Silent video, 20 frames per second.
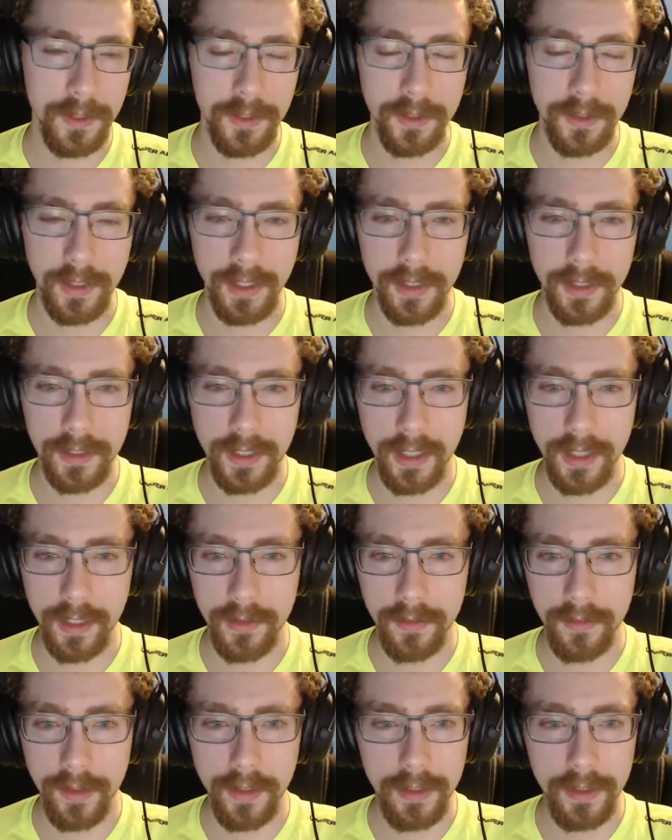Gotta
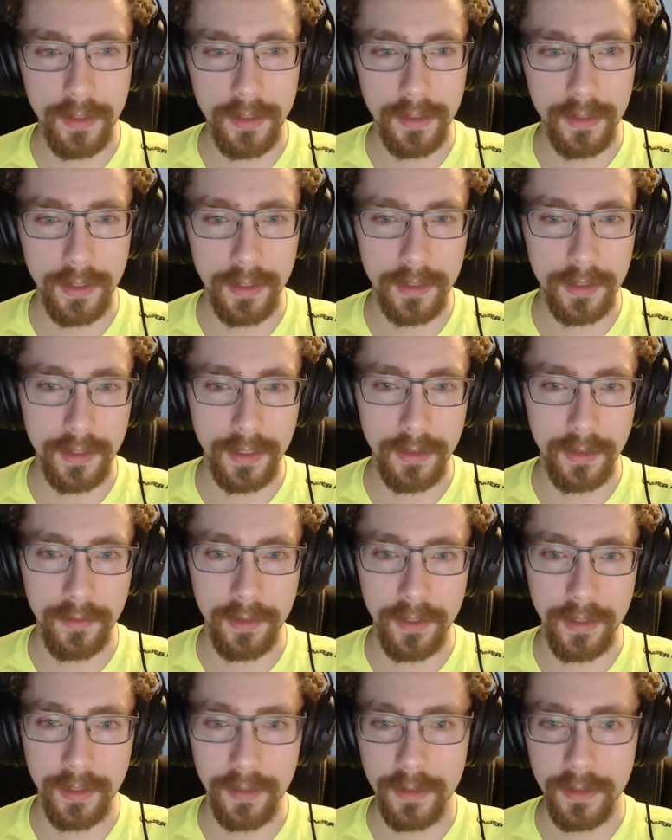tolerate
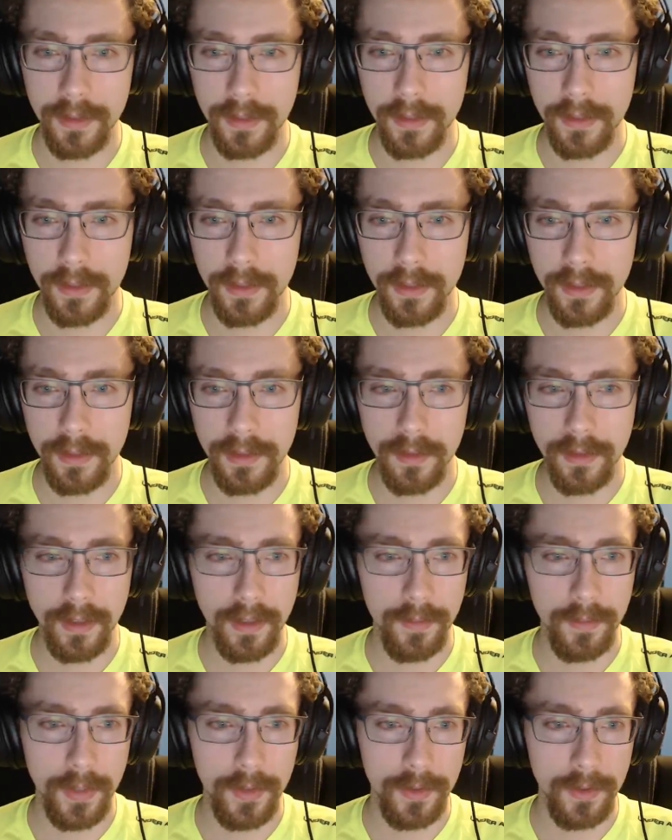it.
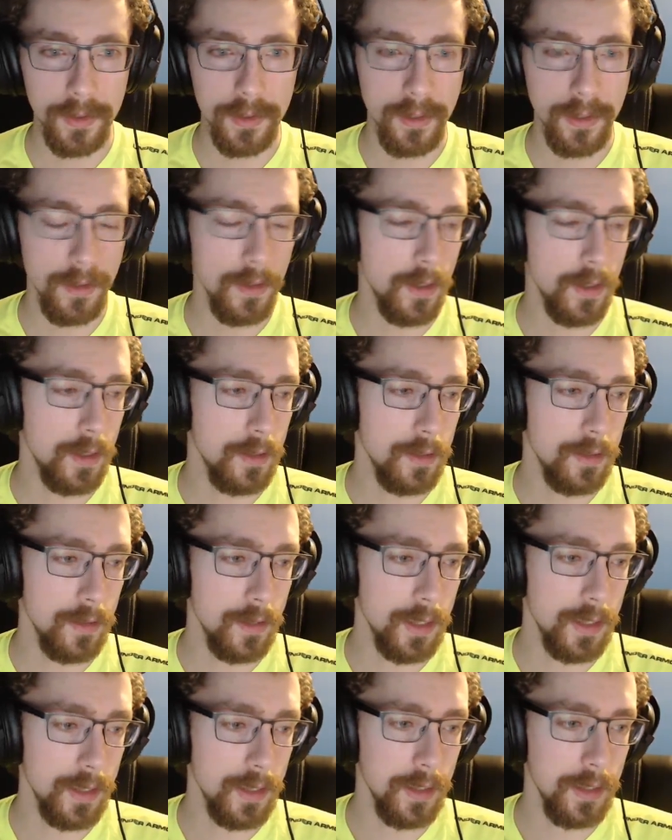Upholds the law.
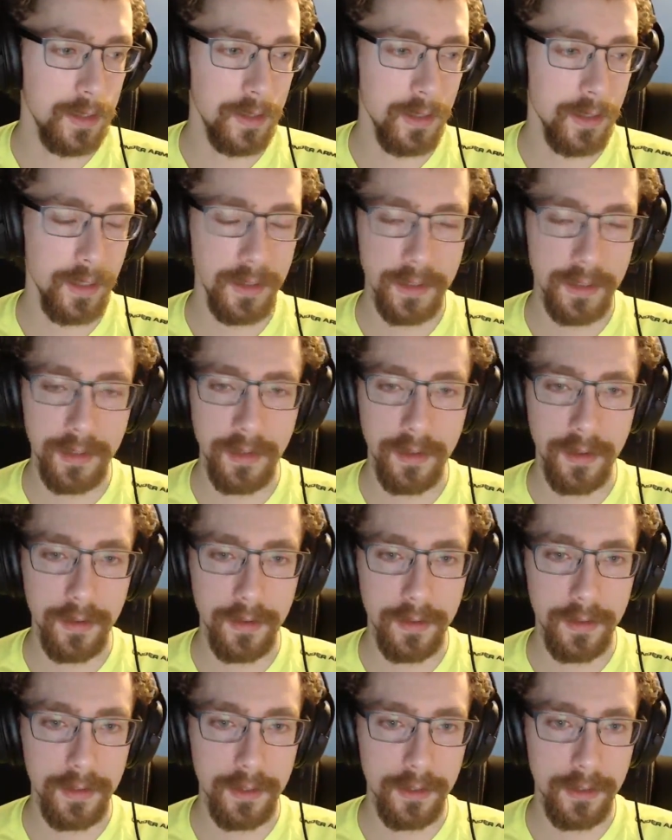Well, it's law.
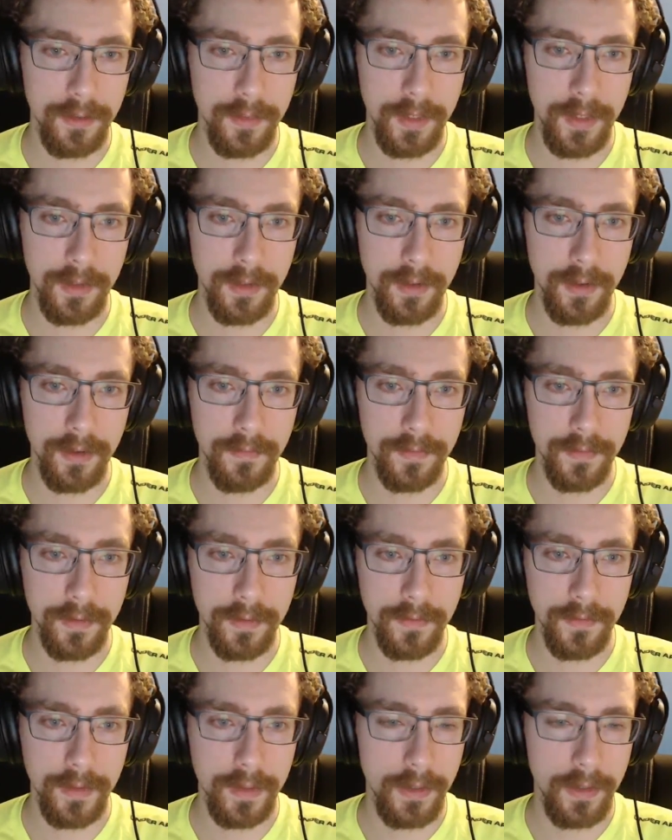It should be lawful.
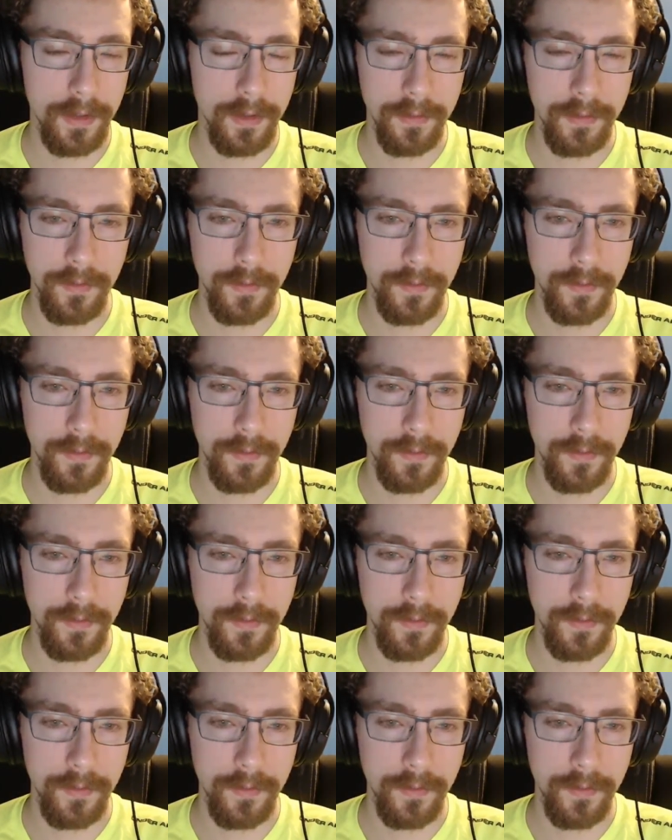Very,